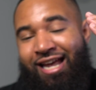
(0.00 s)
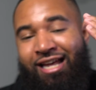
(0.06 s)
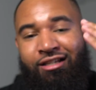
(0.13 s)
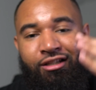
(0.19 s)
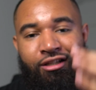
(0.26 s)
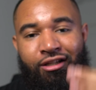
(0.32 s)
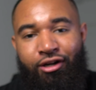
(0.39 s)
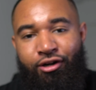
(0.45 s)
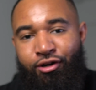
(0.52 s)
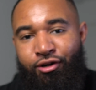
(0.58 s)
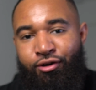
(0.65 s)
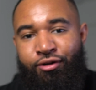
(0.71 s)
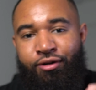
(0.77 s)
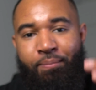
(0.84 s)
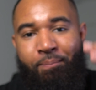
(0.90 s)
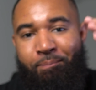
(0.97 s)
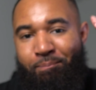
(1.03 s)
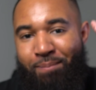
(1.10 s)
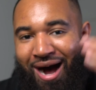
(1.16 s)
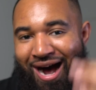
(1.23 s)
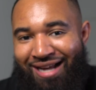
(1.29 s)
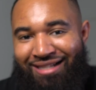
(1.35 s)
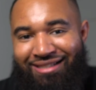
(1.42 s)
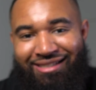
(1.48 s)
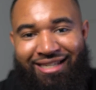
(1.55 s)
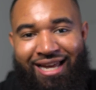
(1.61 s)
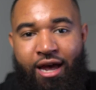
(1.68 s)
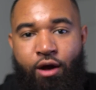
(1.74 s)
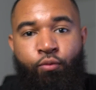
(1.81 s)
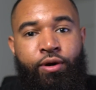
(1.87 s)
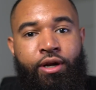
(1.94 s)
and learn
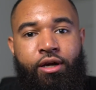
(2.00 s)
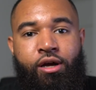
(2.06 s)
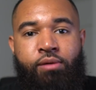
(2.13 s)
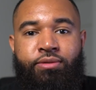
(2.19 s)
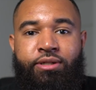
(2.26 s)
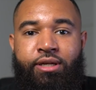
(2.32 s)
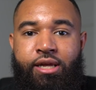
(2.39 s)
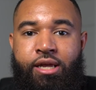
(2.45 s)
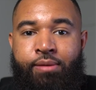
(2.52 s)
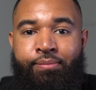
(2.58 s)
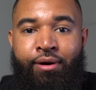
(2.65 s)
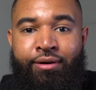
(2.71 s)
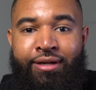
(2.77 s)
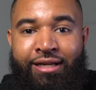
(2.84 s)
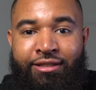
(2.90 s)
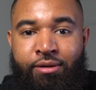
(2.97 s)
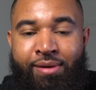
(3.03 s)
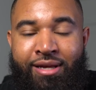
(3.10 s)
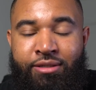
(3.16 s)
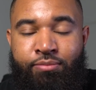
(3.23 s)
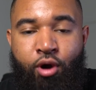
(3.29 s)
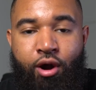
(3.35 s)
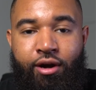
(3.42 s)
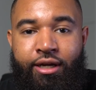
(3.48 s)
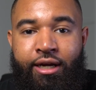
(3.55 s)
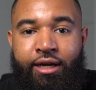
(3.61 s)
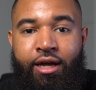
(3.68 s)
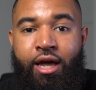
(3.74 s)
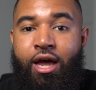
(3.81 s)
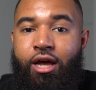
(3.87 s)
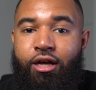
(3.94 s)
mindset when it comes to email and S M S
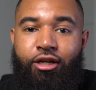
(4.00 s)
marketing,